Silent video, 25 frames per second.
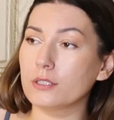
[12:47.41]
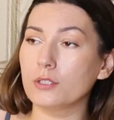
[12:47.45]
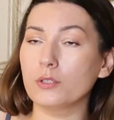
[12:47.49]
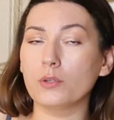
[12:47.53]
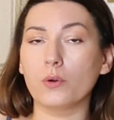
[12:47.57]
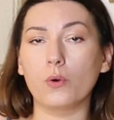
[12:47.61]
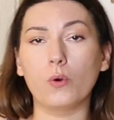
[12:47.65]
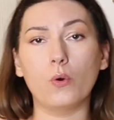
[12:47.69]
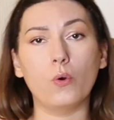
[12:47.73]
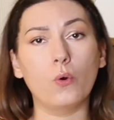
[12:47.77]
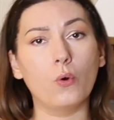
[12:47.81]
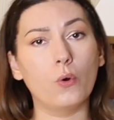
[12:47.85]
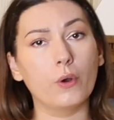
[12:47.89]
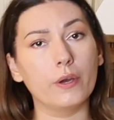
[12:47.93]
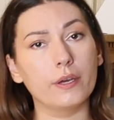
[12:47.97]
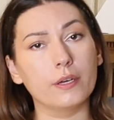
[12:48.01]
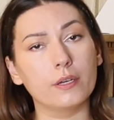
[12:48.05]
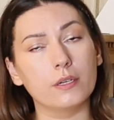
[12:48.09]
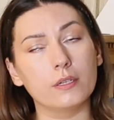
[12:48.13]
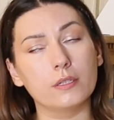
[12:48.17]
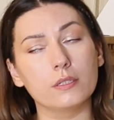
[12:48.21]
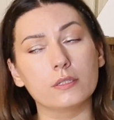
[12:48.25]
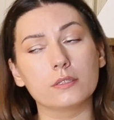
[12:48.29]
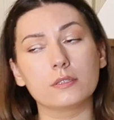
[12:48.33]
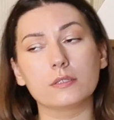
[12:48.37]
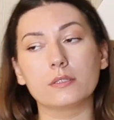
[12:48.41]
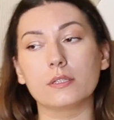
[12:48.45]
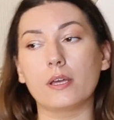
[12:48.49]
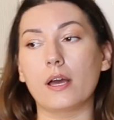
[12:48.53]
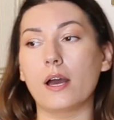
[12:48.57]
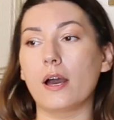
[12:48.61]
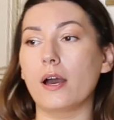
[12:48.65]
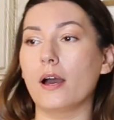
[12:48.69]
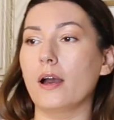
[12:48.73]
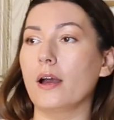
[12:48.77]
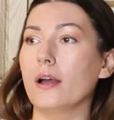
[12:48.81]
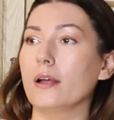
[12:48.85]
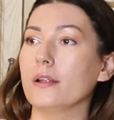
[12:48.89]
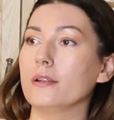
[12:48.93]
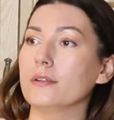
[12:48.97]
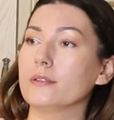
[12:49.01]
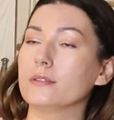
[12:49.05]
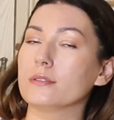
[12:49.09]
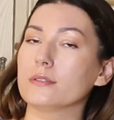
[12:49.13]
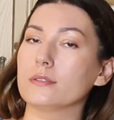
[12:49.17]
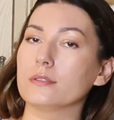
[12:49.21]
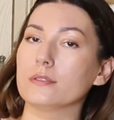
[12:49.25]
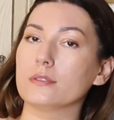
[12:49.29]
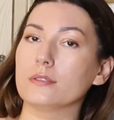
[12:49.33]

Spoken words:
and oils and